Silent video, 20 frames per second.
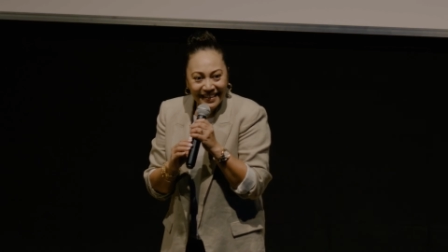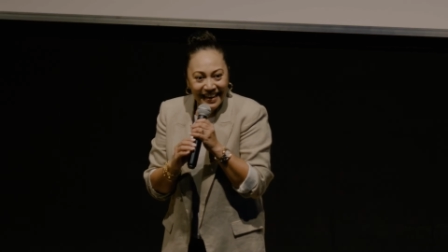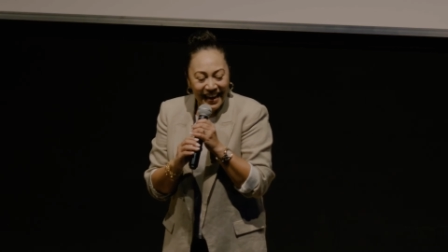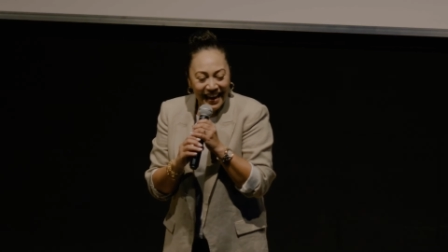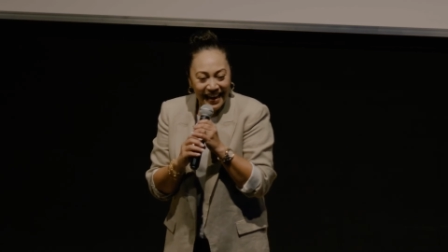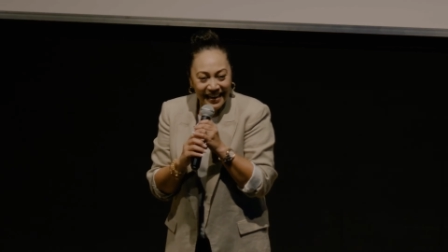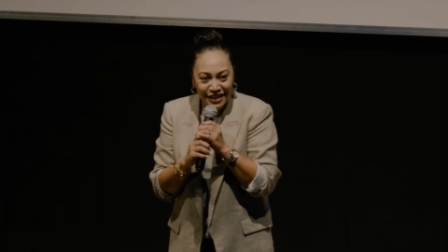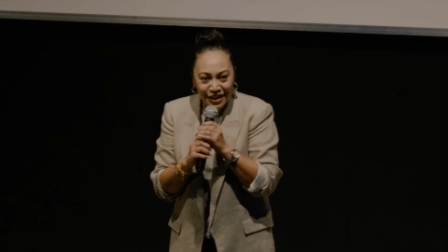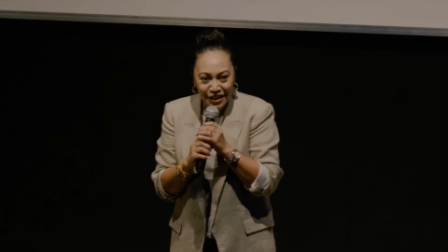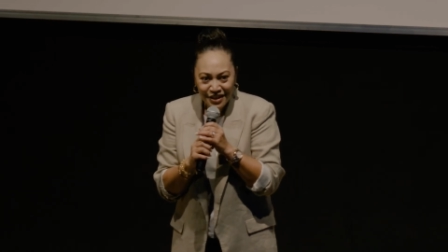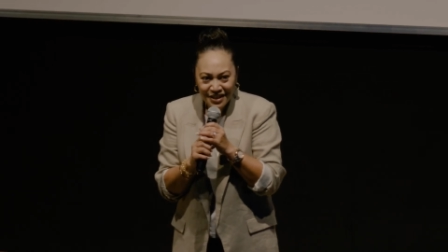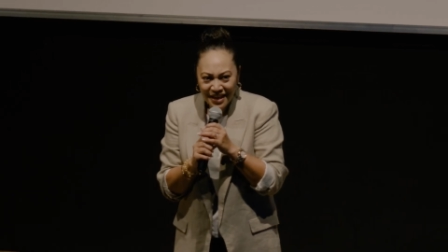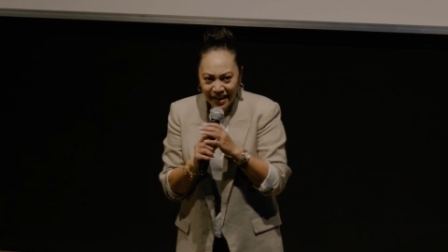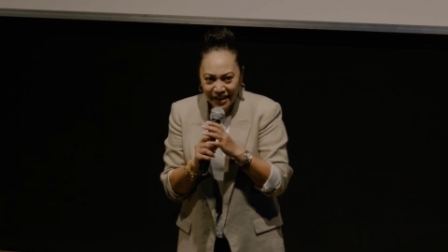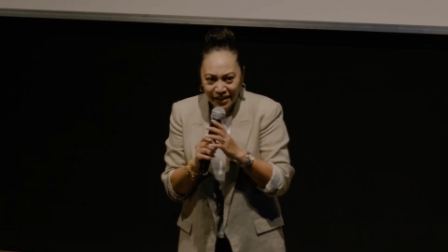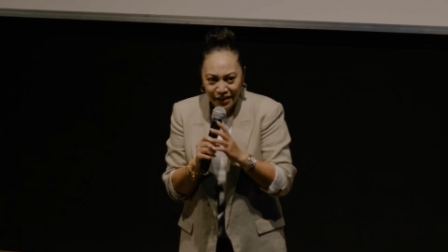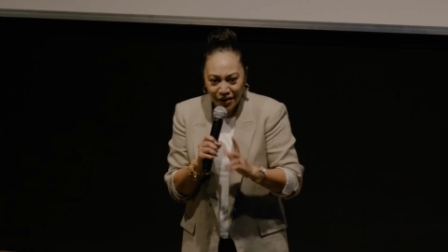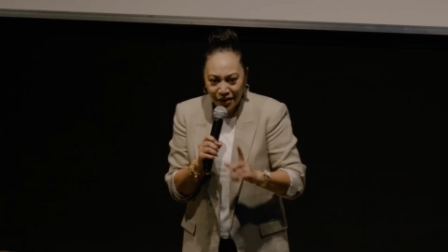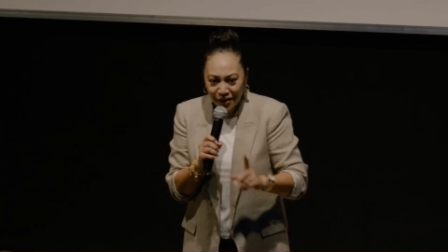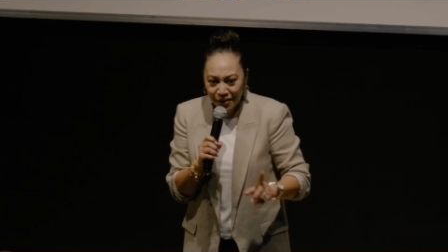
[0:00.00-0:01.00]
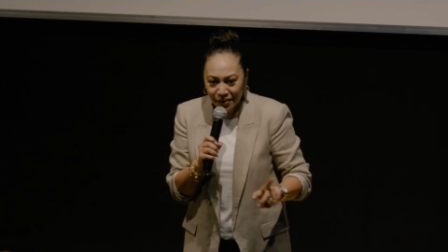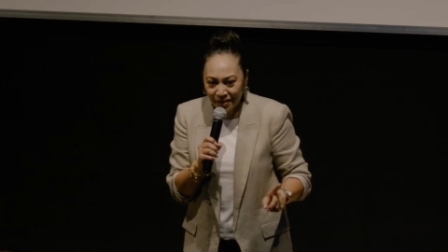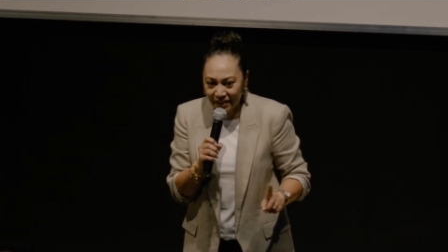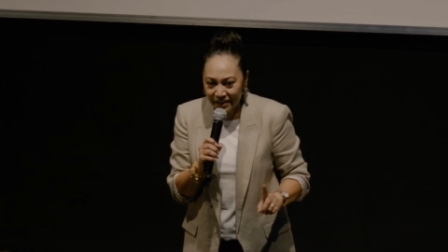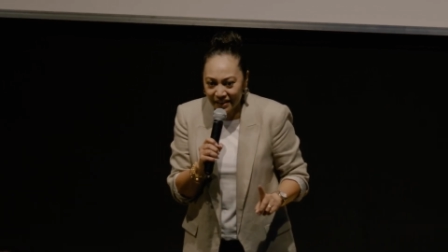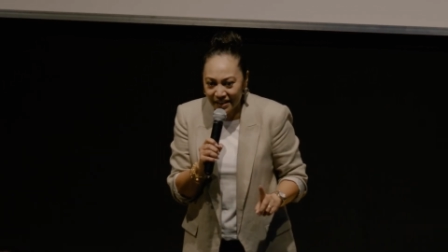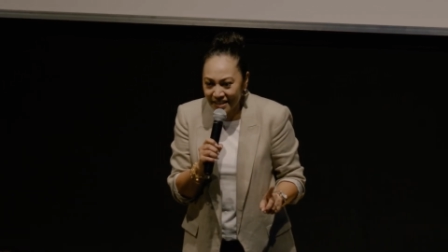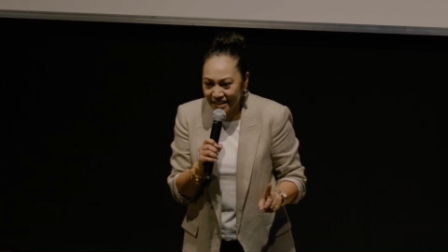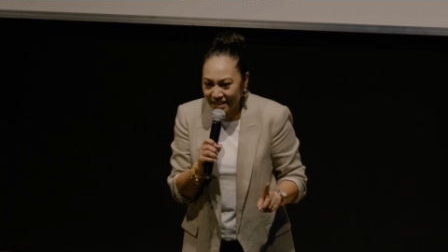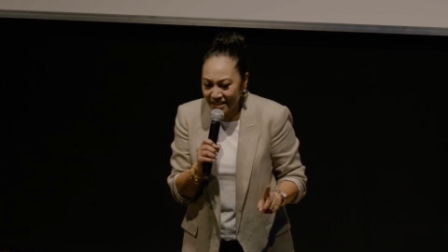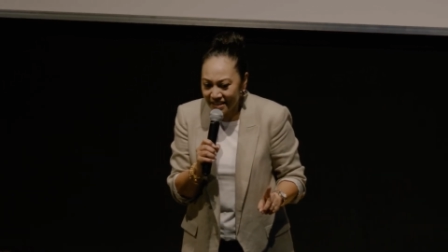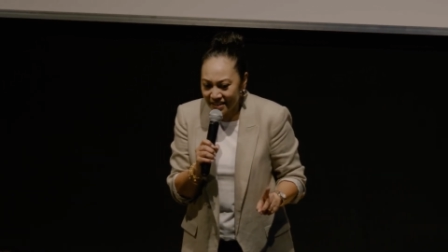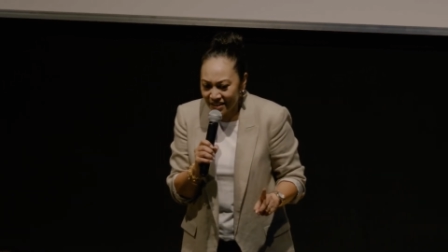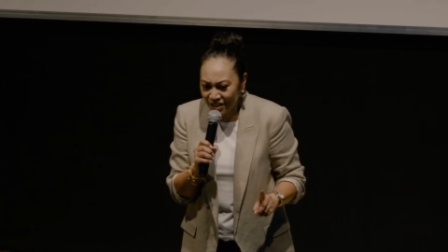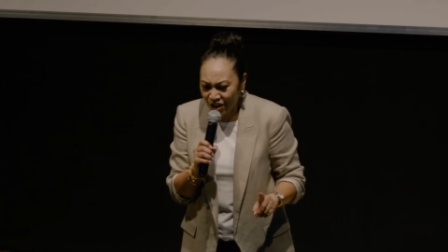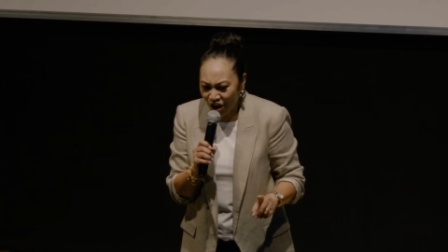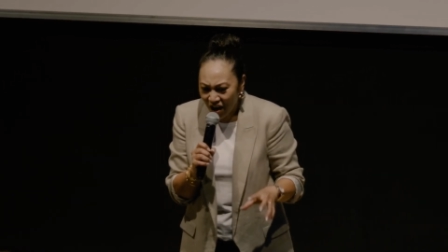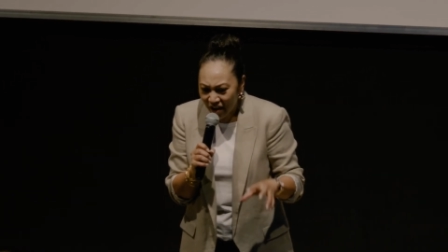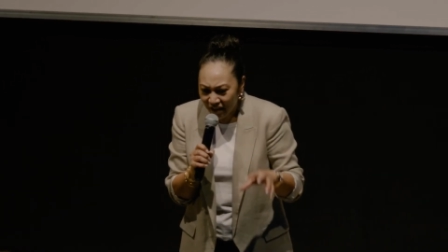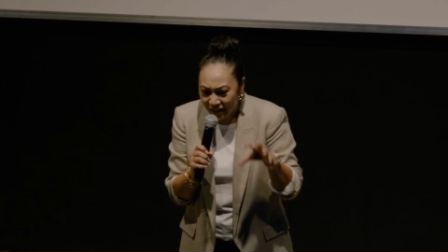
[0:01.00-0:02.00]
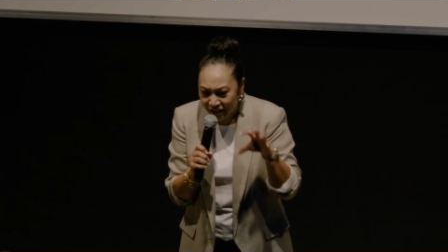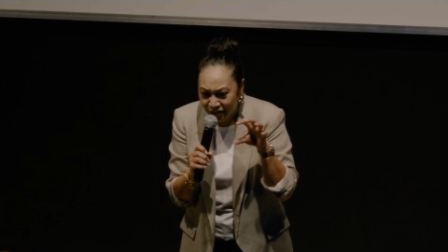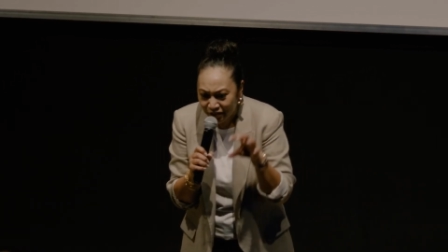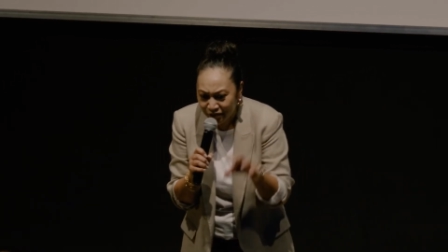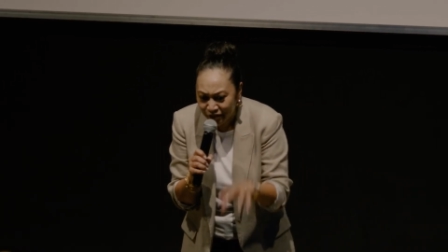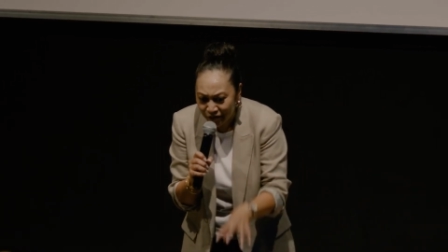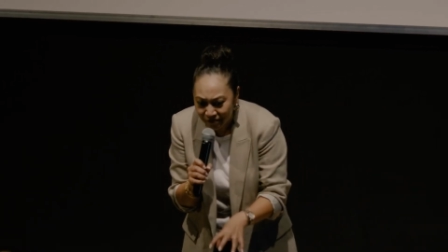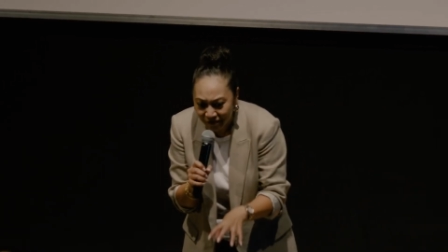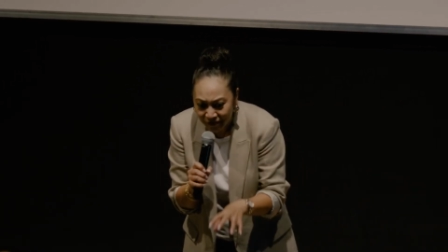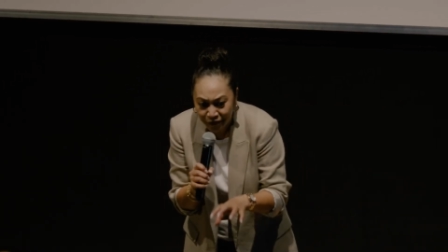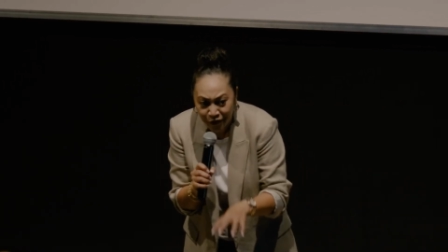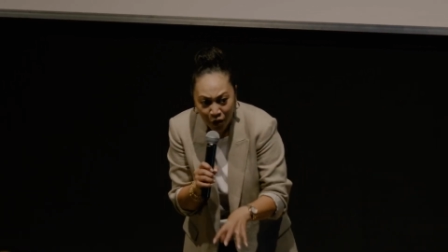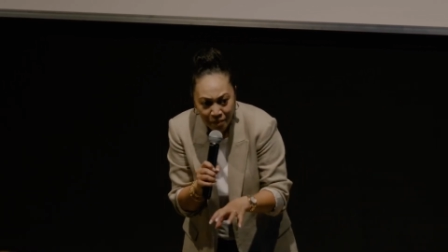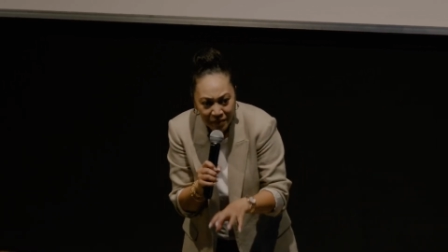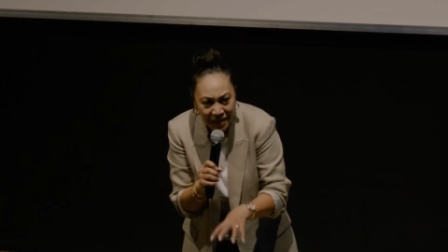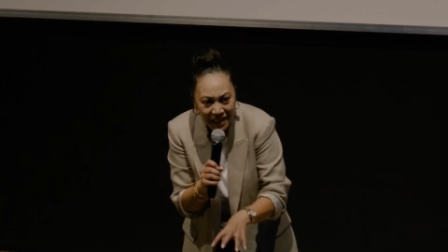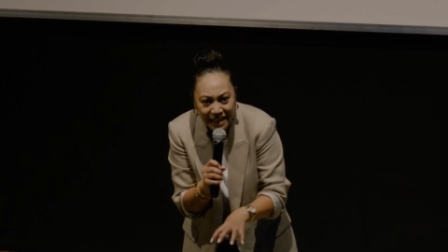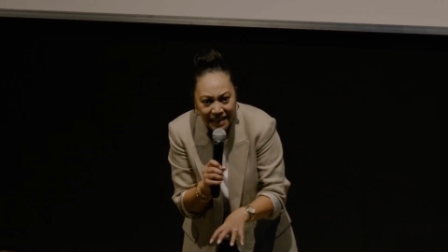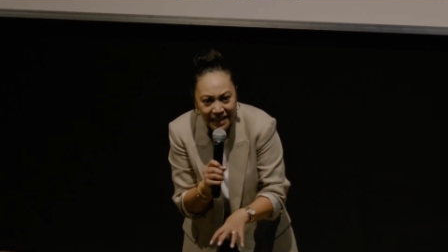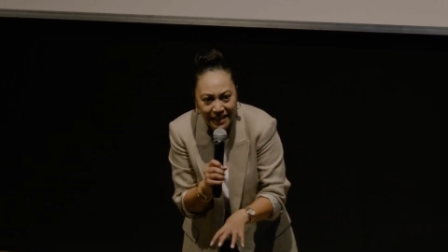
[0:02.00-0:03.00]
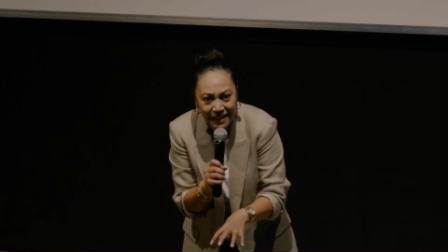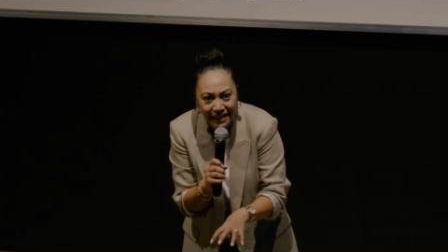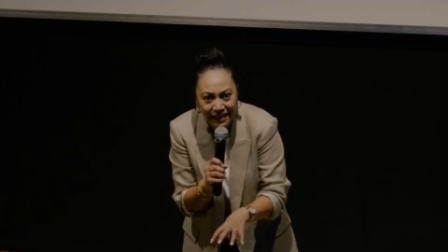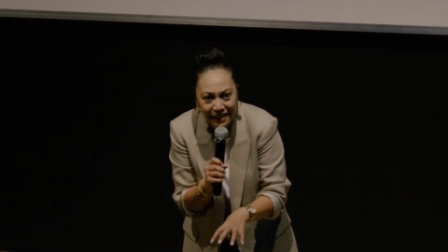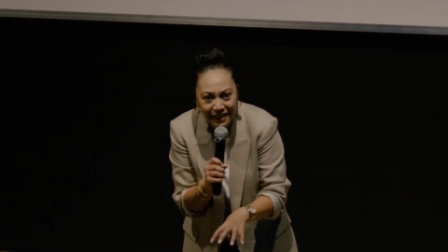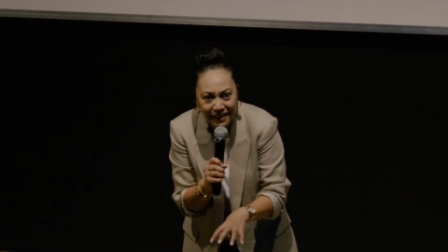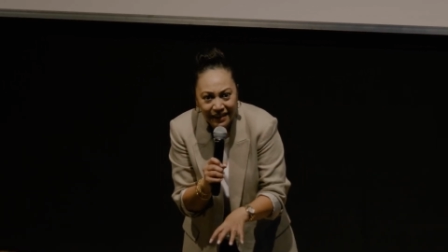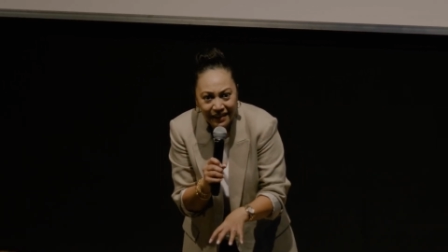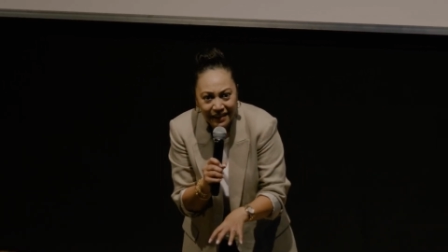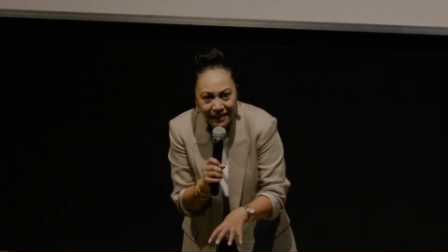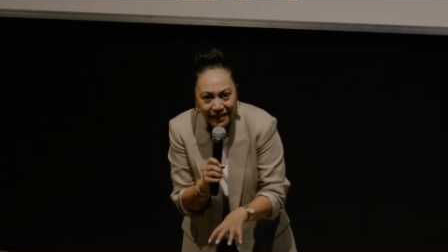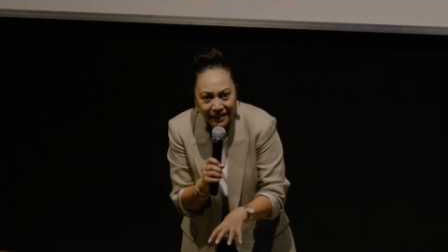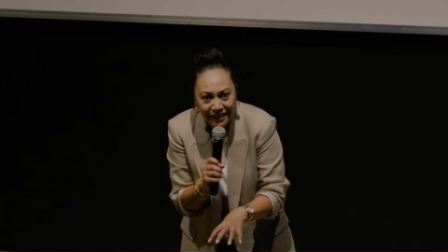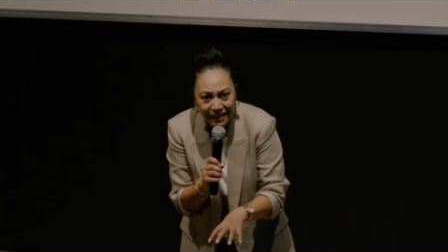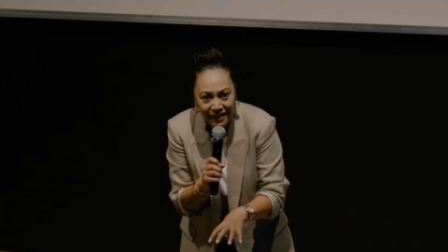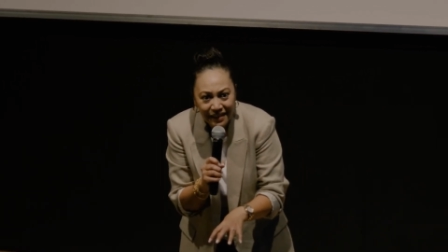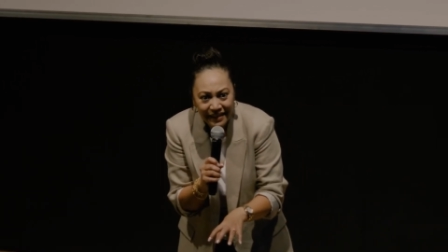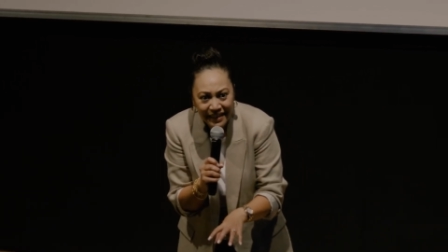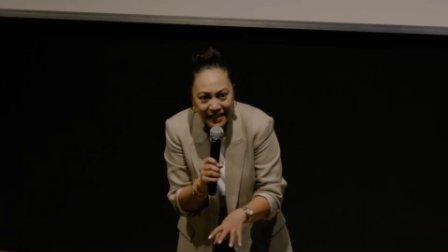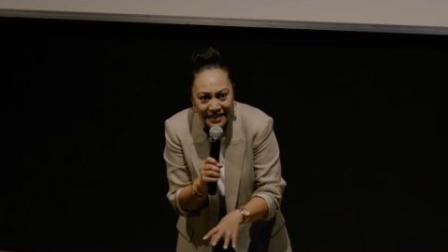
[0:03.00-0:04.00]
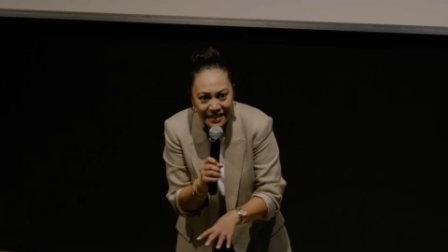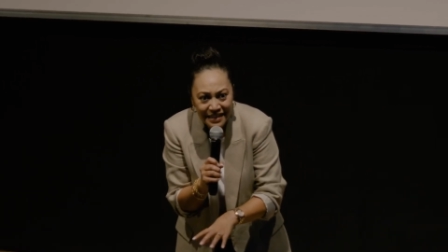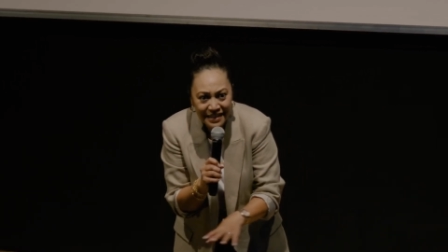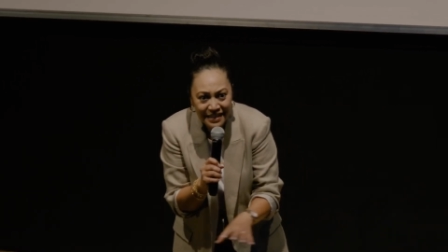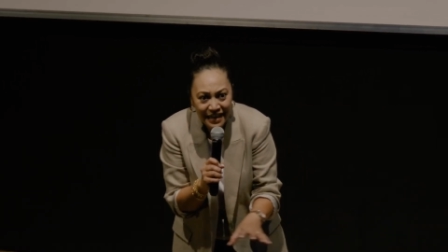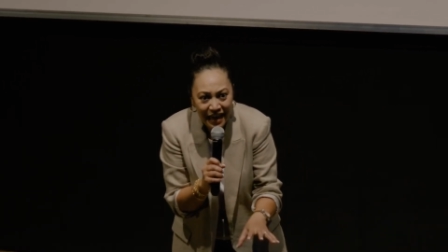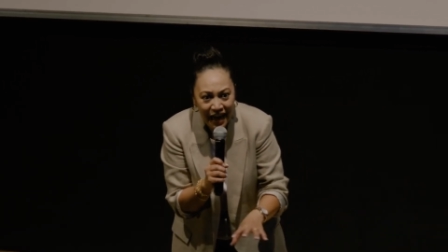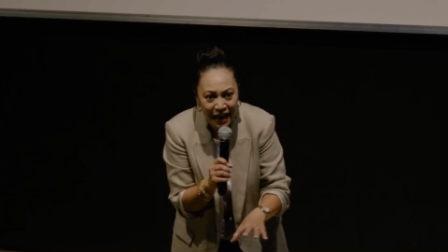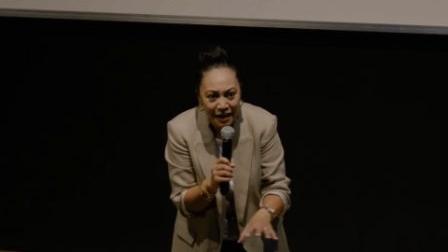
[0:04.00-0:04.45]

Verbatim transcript: and you say, no, this is not for me. This is